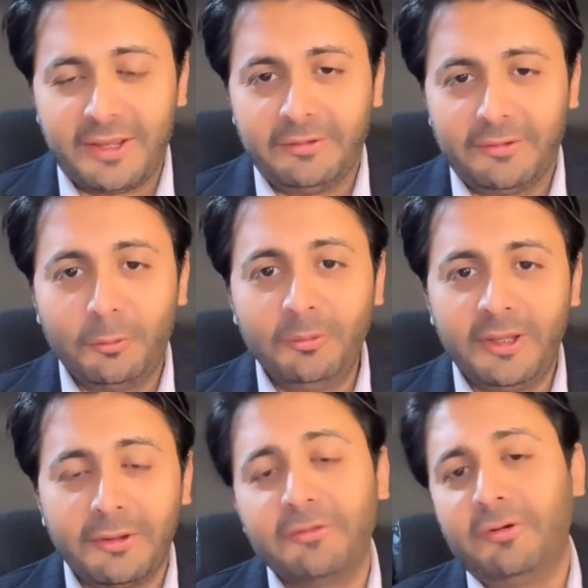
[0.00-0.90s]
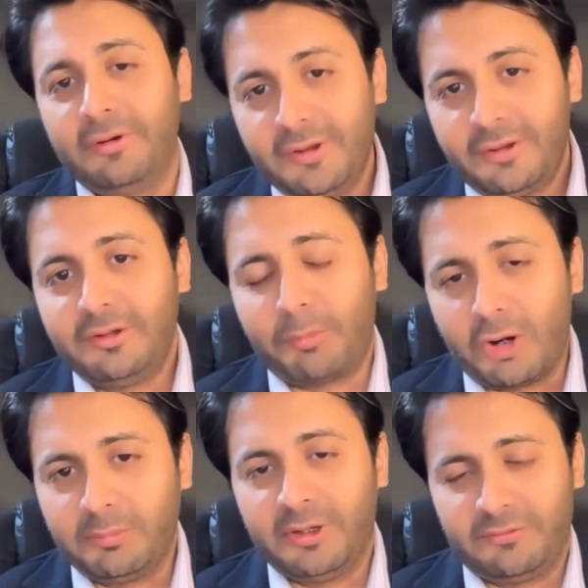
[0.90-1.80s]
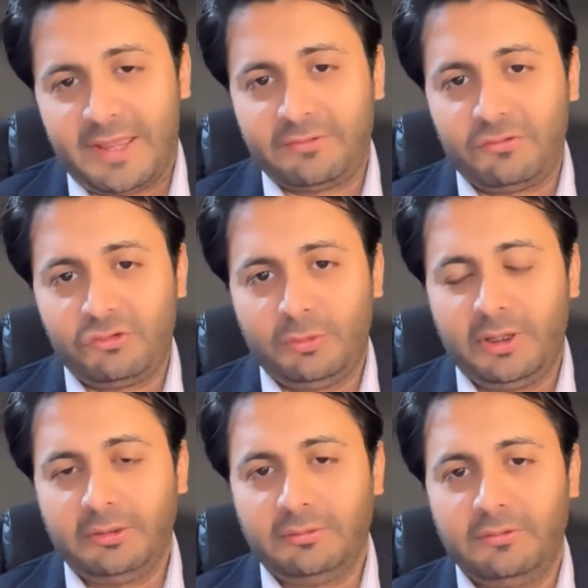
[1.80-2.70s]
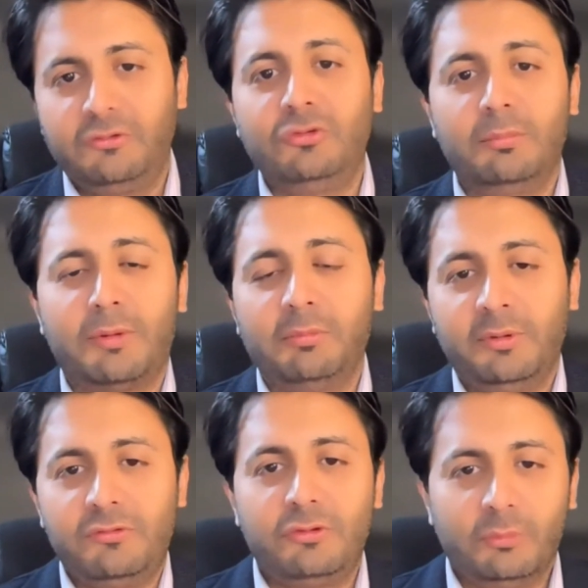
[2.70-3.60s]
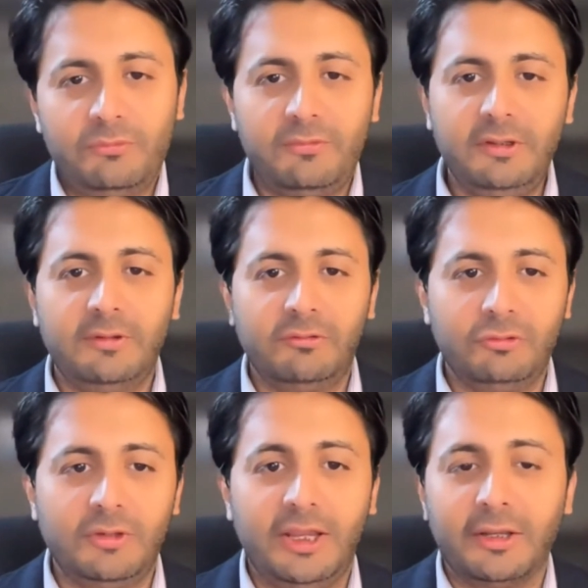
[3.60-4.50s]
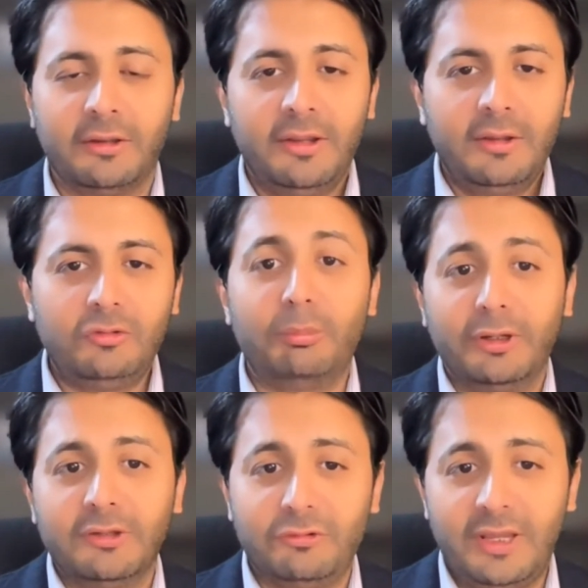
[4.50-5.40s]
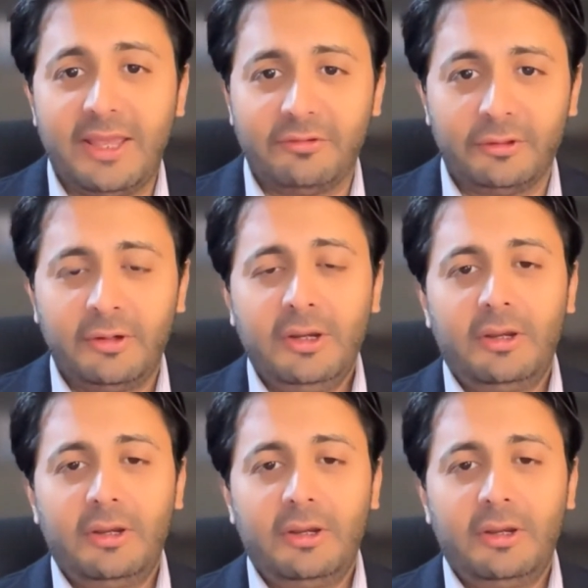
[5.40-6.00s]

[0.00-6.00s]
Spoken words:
and only another department has access to it, and the two departments don't see the two data to bring it together,